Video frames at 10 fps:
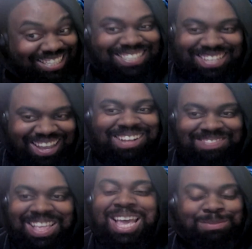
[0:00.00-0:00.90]
yeah,
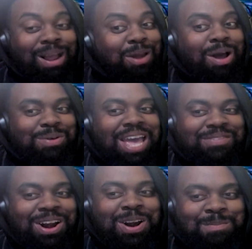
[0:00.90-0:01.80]
it's probably why we
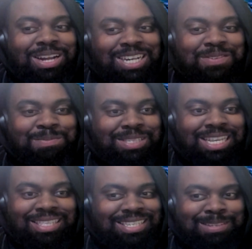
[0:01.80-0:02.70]
haven't heard much of him
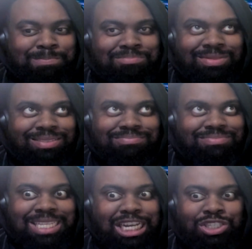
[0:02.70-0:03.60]
since
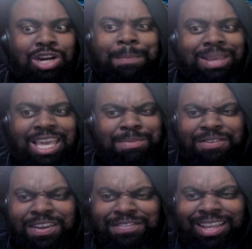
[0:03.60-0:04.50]
dropping "Give Me
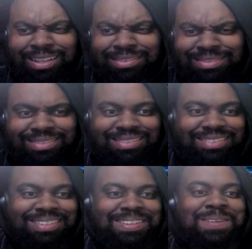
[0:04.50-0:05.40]
50"
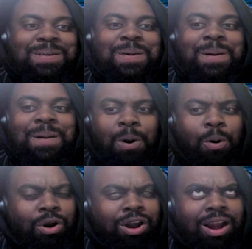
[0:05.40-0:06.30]

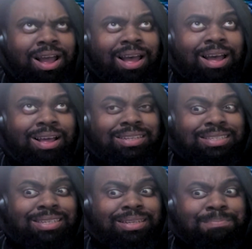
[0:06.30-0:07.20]
or let's
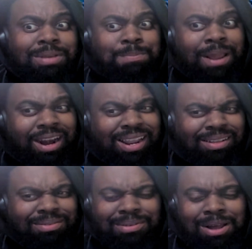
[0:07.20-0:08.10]
see, Miss Berry.
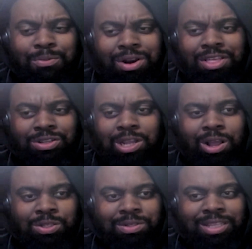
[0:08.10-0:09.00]
Well, one of those
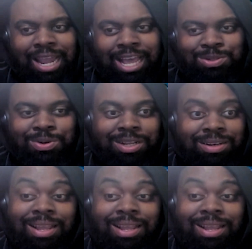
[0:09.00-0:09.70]
songs was the last one.